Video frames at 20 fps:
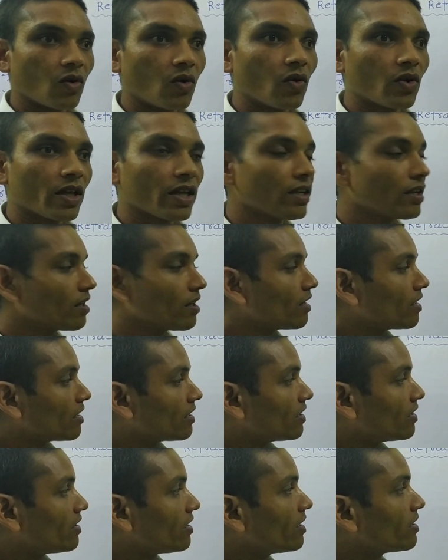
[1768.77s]
Okay,
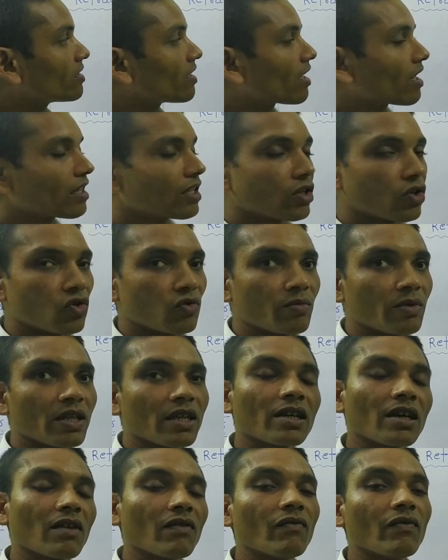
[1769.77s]
these are the
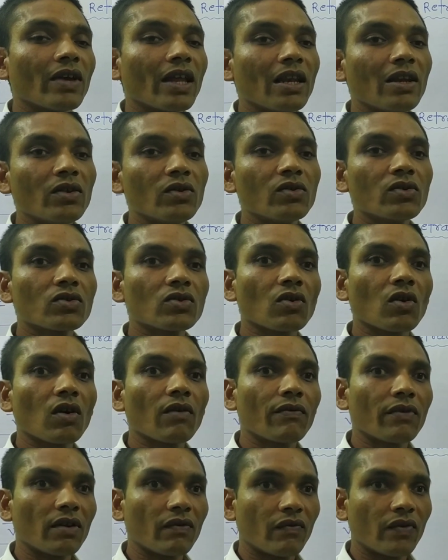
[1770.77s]
numerical values
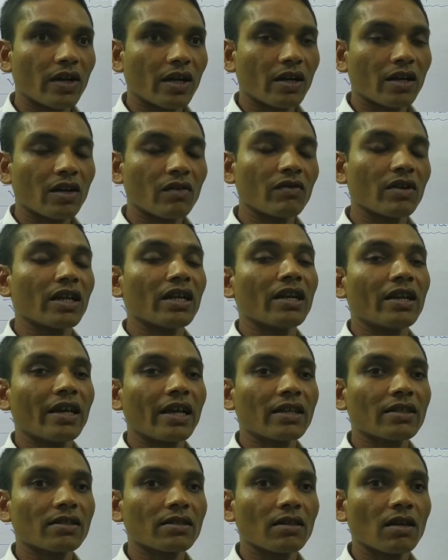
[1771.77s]
of refractive
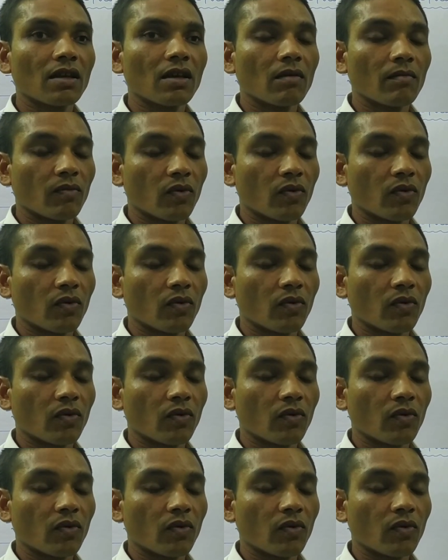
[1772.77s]
index